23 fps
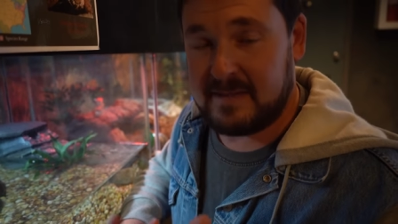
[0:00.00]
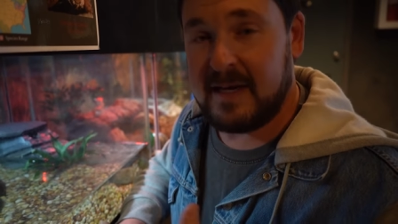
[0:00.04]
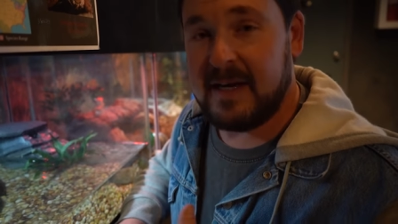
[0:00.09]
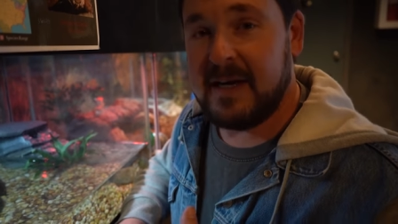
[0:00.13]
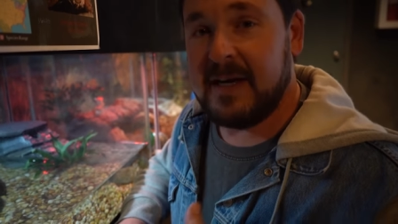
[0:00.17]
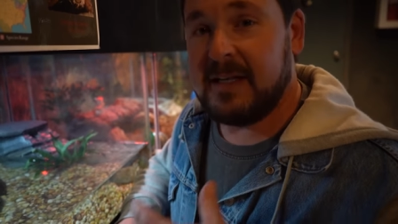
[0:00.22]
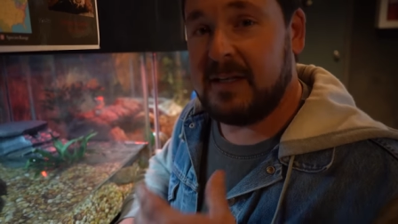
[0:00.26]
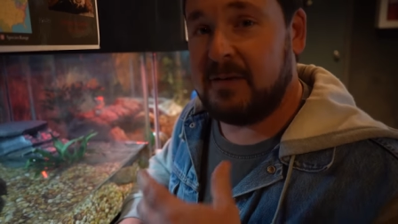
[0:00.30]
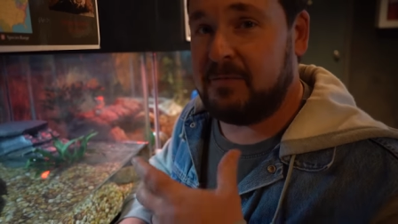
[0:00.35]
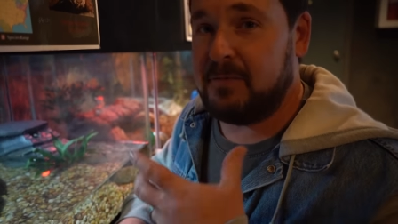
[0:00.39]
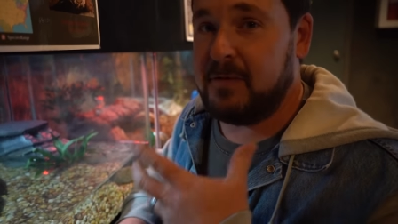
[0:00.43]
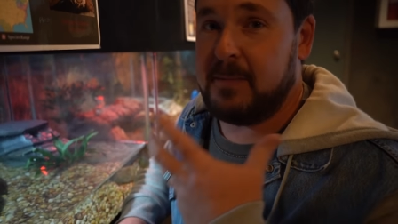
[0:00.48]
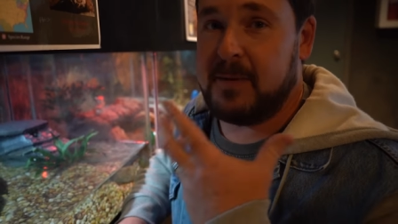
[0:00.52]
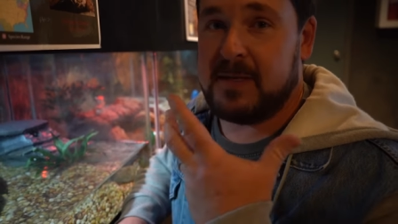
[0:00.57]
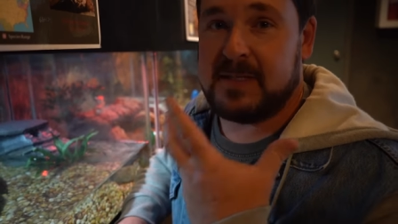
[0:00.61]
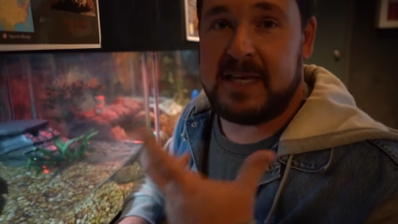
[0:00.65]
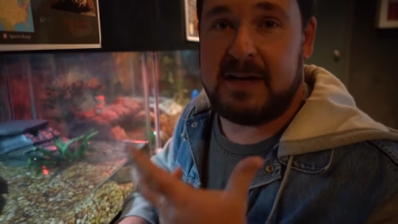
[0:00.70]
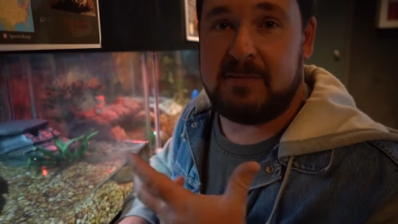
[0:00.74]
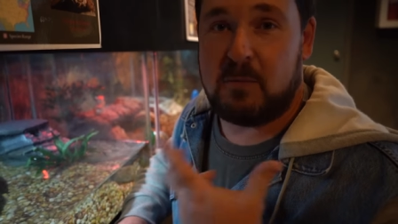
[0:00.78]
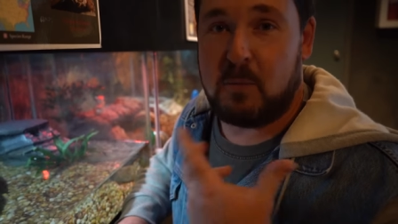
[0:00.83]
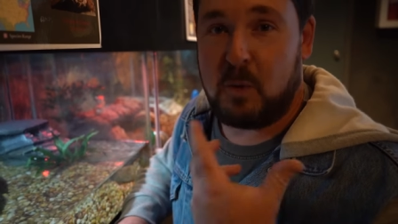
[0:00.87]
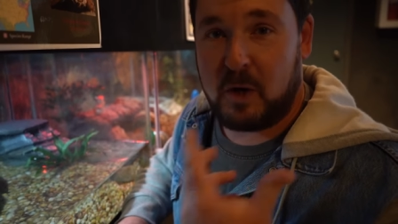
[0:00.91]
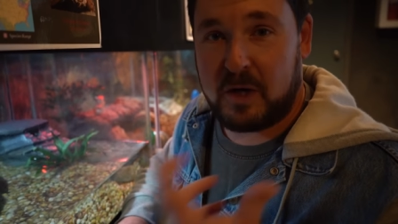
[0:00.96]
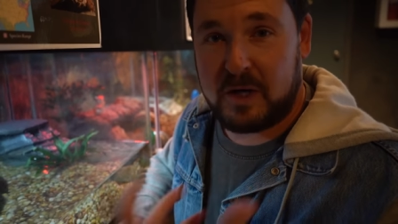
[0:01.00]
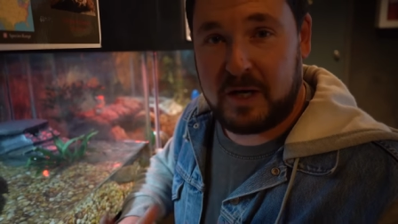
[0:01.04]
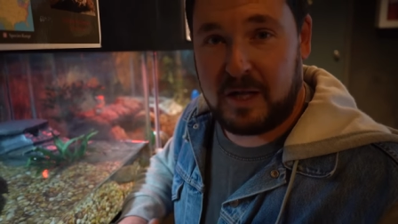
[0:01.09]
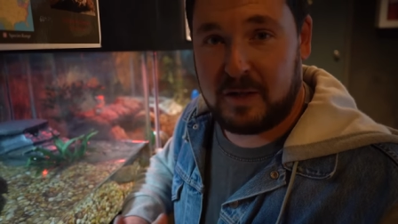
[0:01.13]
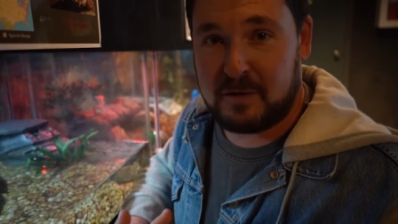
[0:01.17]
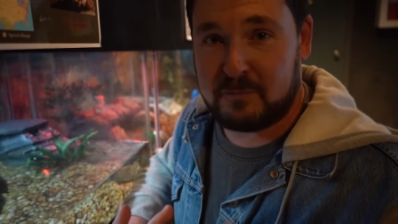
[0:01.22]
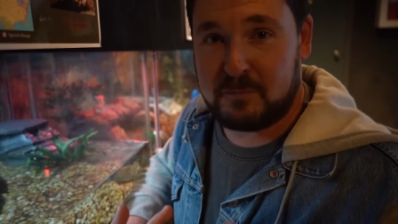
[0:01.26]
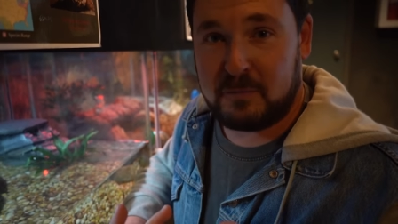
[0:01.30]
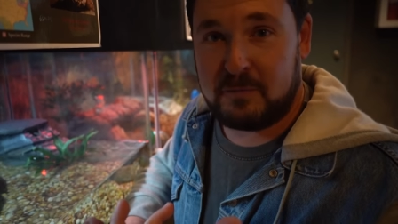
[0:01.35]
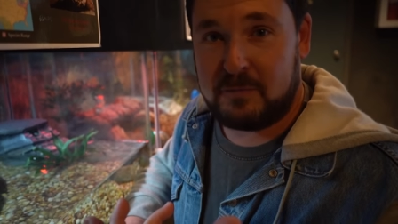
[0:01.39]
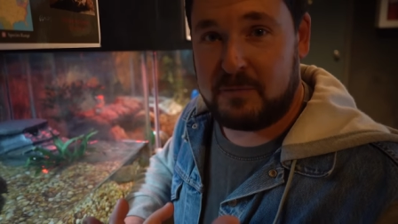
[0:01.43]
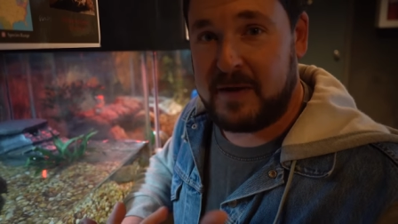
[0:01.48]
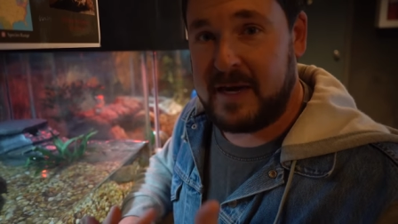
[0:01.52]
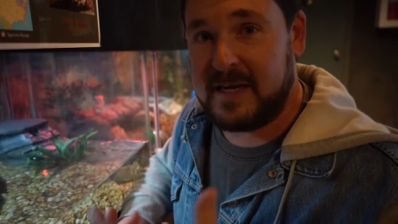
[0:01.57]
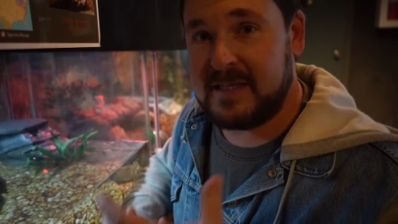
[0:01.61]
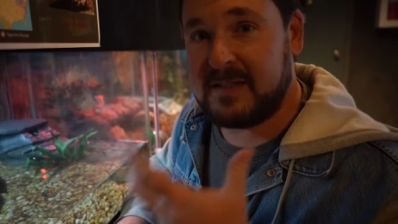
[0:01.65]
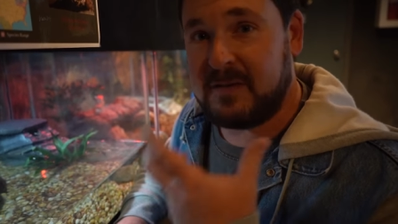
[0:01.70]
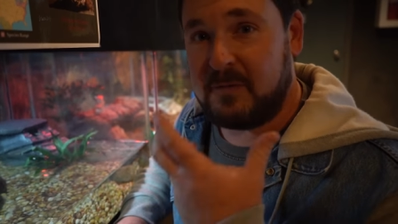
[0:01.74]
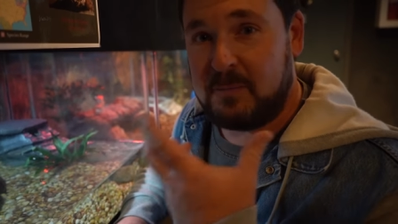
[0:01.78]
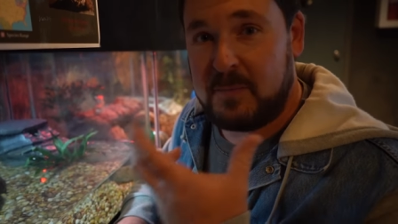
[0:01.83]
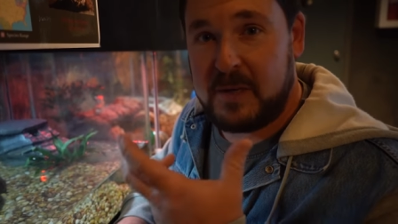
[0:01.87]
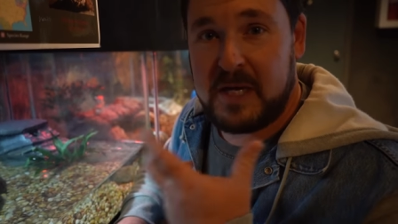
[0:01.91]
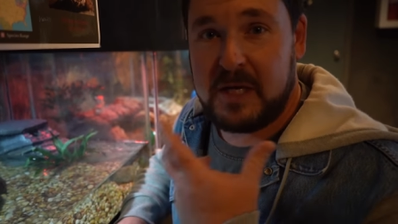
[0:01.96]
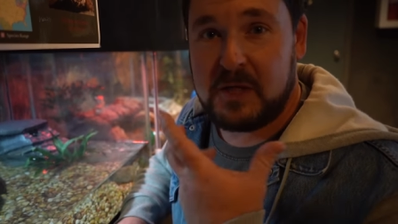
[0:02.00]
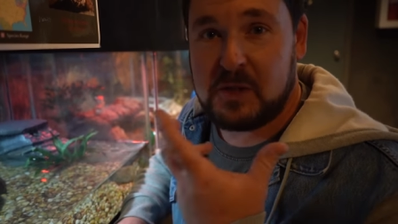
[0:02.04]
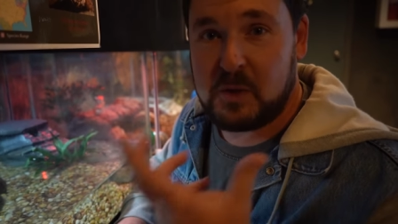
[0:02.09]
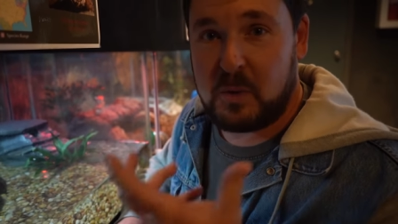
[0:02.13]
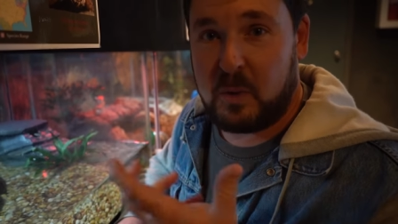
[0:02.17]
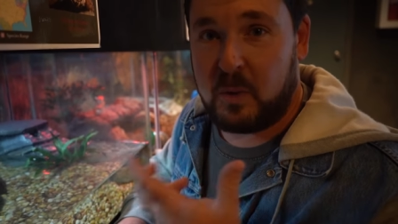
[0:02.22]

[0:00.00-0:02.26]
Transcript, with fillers: The females have a more colorful face of peach,